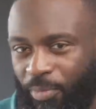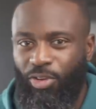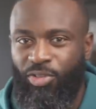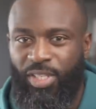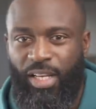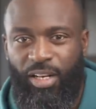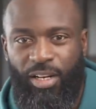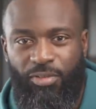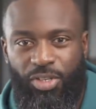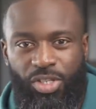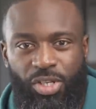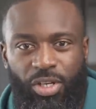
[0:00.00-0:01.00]
You've sent
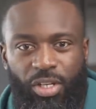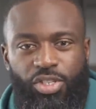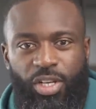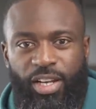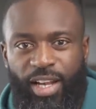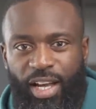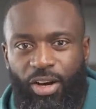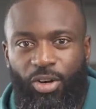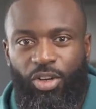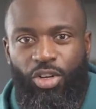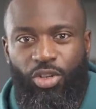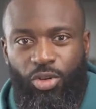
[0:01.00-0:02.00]
another shot. So
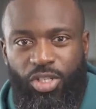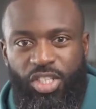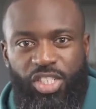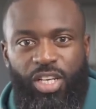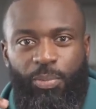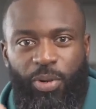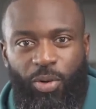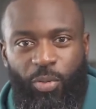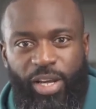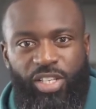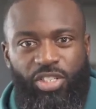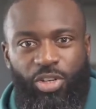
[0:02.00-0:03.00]
now you're just chipping
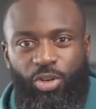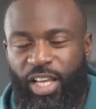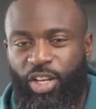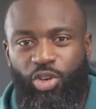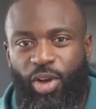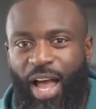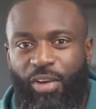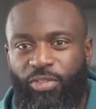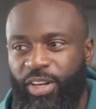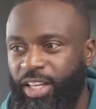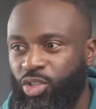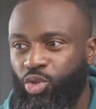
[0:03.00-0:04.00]
away slowly and you
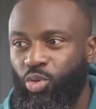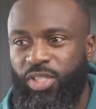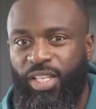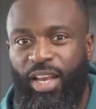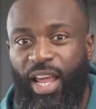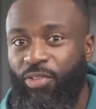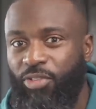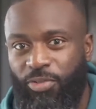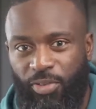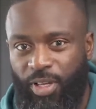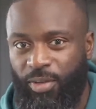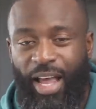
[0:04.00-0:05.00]
haven't exhausted everything.